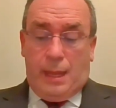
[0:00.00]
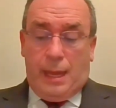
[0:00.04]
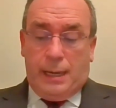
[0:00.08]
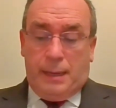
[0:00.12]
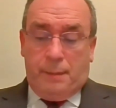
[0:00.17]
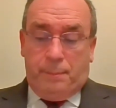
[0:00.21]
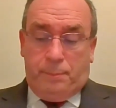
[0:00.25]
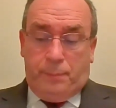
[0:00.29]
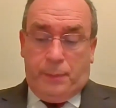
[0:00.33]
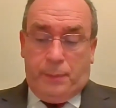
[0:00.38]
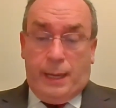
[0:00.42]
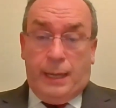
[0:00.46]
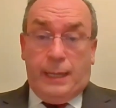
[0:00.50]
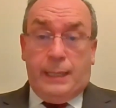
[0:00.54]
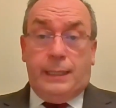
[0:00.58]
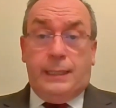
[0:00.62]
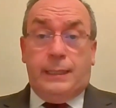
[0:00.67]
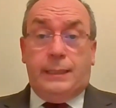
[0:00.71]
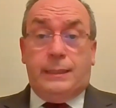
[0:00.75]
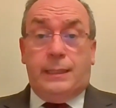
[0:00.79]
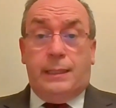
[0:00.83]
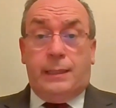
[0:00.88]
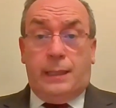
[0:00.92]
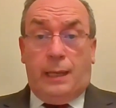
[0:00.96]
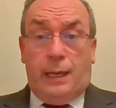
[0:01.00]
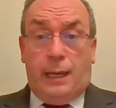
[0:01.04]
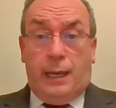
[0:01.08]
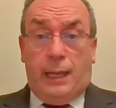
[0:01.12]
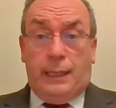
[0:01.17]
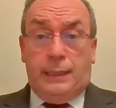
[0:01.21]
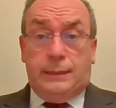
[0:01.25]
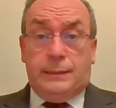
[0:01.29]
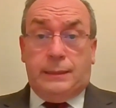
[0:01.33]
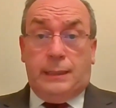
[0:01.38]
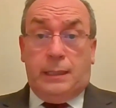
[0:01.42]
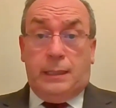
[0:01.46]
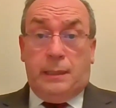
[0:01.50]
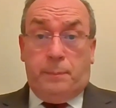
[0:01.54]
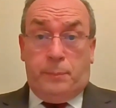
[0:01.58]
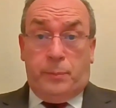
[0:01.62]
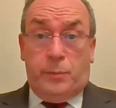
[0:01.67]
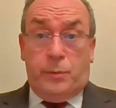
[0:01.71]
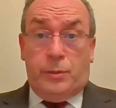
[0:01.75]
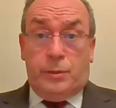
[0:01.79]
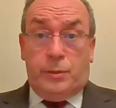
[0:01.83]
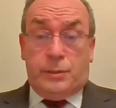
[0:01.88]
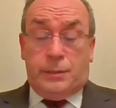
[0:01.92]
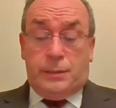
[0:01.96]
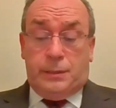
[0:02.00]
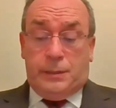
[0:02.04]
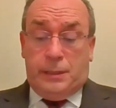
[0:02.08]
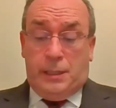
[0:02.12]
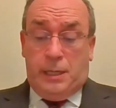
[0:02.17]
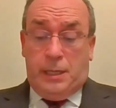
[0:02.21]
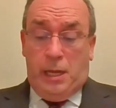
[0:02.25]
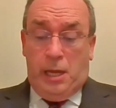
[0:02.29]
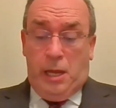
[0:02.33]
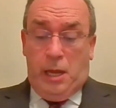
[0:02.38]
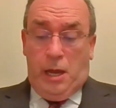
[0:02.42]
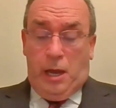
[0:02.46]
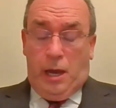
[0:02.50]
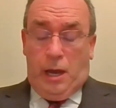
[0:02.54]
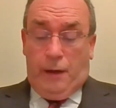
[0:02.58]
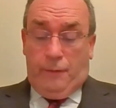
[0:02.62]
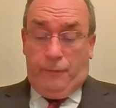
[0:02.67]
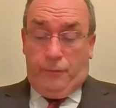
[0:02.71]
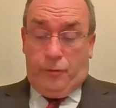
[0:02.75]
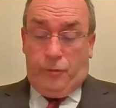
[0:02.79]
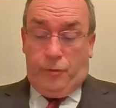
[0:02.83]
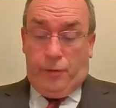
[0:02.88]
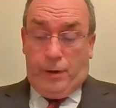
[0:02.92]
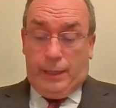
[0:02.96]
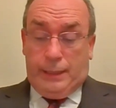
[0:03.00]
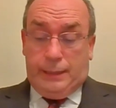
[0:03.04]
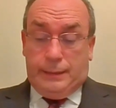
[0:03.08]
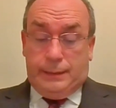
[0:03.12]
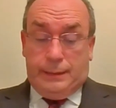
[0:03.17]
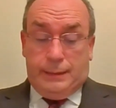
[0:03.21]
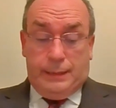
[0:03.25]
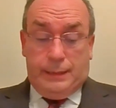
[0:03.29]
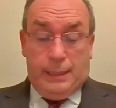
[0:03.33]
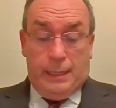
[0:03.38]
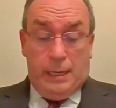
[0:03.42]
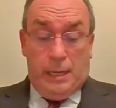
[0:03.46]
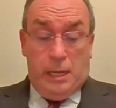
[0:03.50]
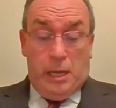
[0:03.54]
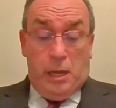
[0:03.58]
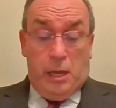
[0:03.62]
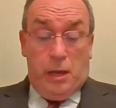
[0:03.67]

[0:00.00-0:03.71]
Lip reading: and abide in the light and the person of Christ.